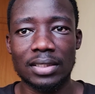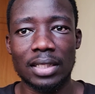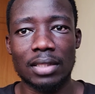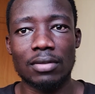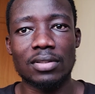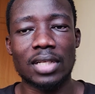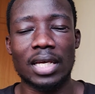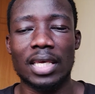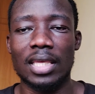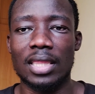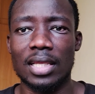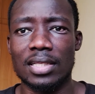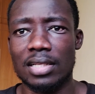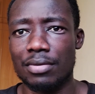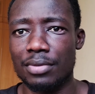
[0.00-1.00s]
And those are key
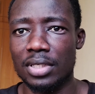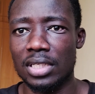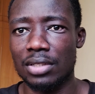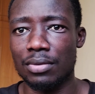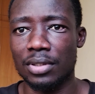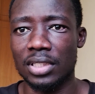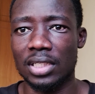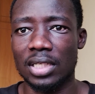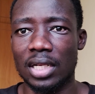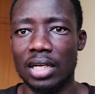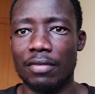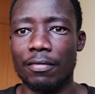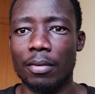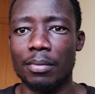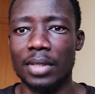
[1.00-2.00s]
things that we need to
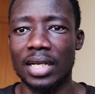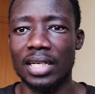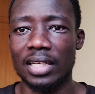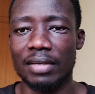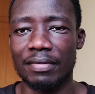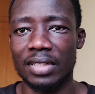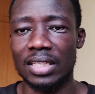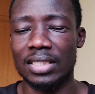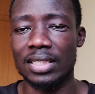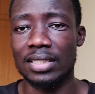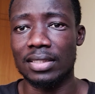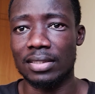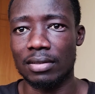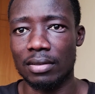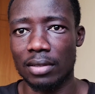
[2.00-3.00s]
generate from that evidence that
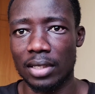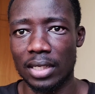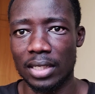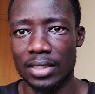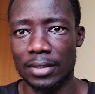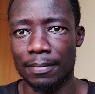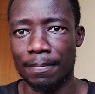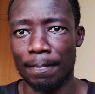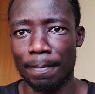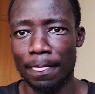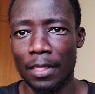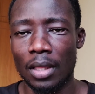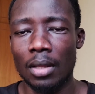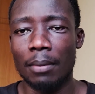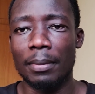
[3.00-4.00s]
is correlated.
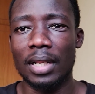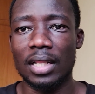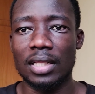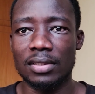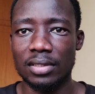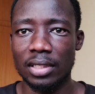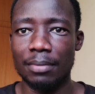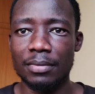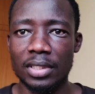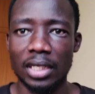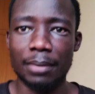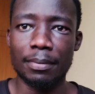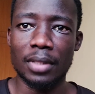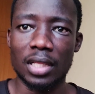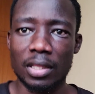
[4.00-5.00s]
But at the same
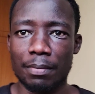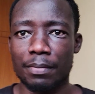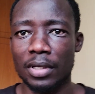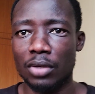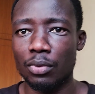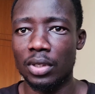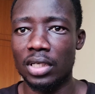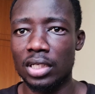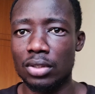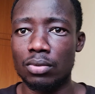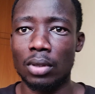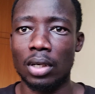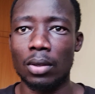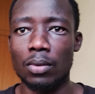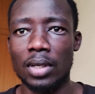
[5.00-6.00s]
time, the other bit we need to
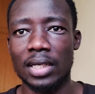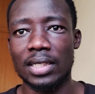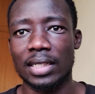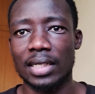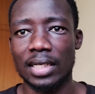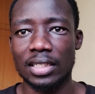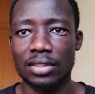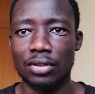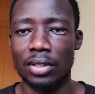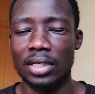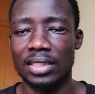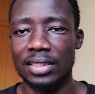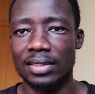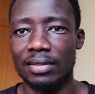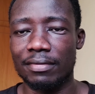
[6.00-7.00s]
look at and
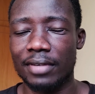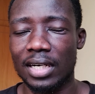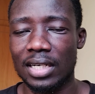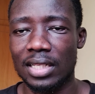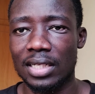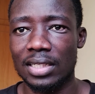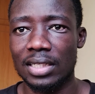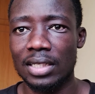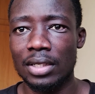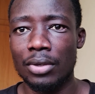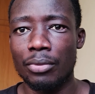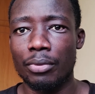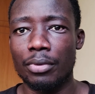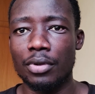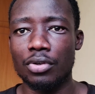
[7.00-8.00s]
acknowledge is the fact that
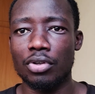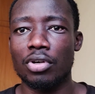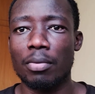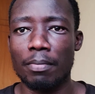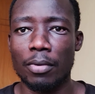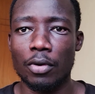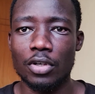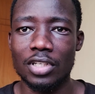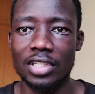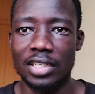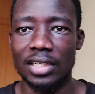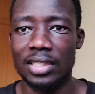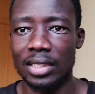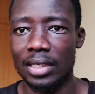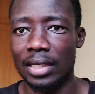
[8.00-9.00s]
when we're talking about
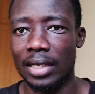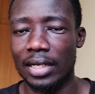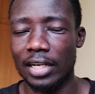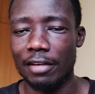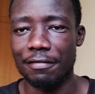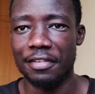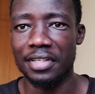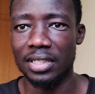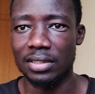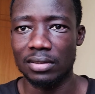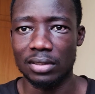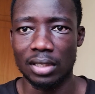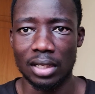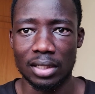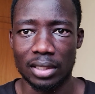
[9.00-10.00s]
data and evidence
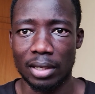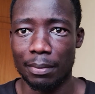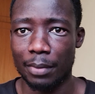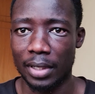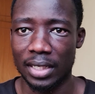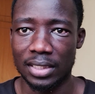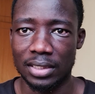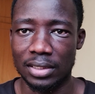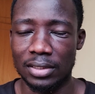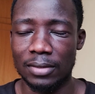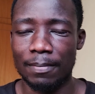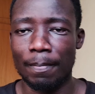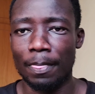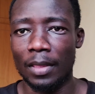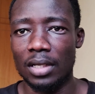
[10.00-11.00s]
in healthcare practice,
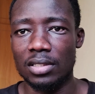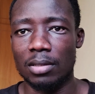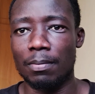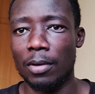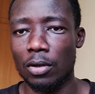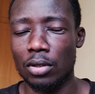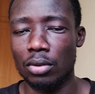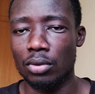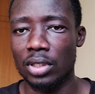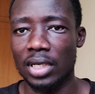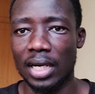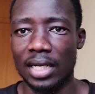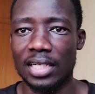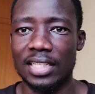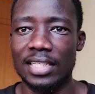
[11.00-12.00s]
is about looking
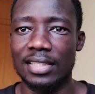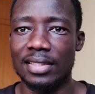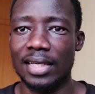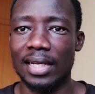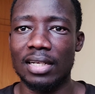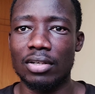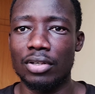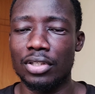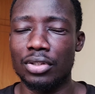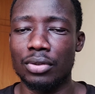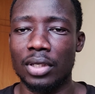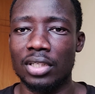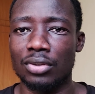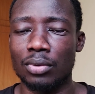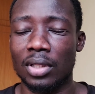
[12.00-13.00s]
at, is that going to
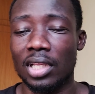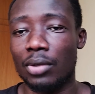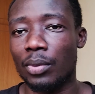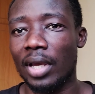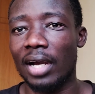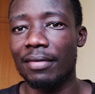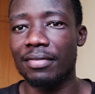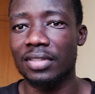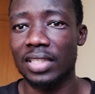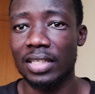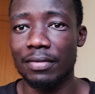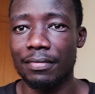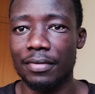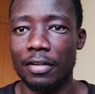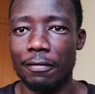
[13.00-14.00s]
ensure that we have
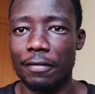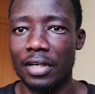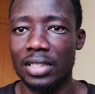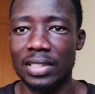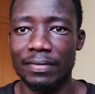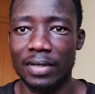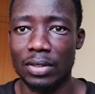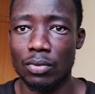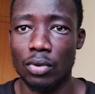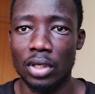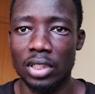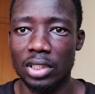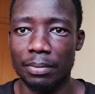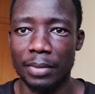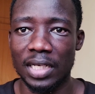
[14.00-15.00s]
safe, effective, and
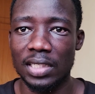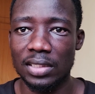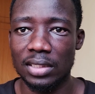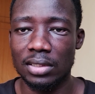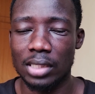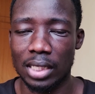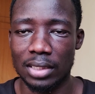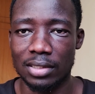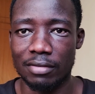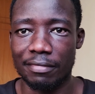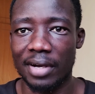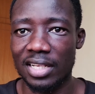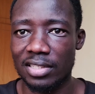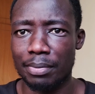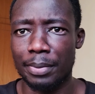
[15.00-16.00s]
quality medicine? That is the
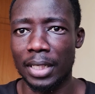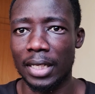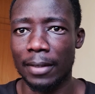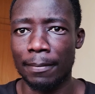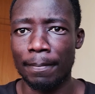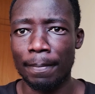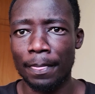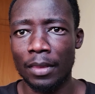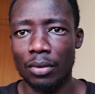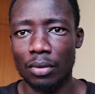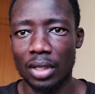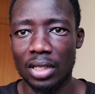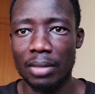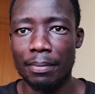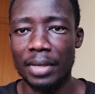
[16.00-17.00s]
first pillar, so
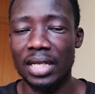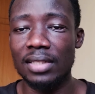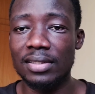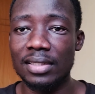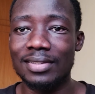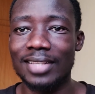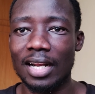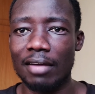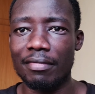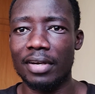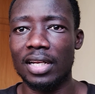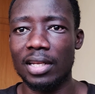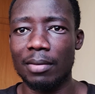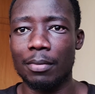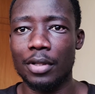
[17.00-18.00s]
that the medicines are
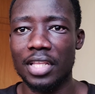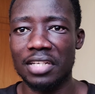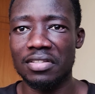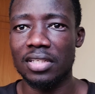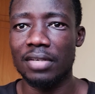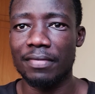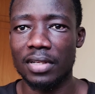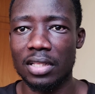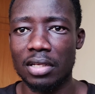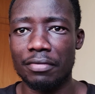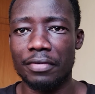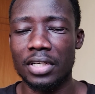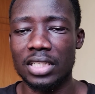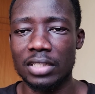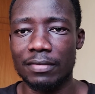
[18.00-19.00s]
available, they are safe and they're
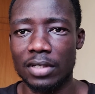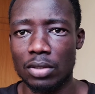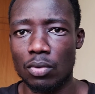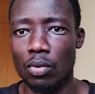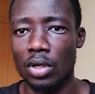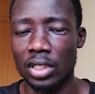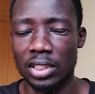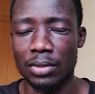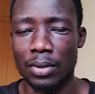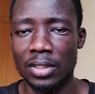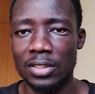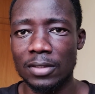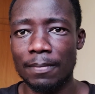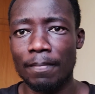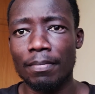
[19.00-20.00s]
effective and quality
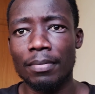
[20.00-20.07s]
ones.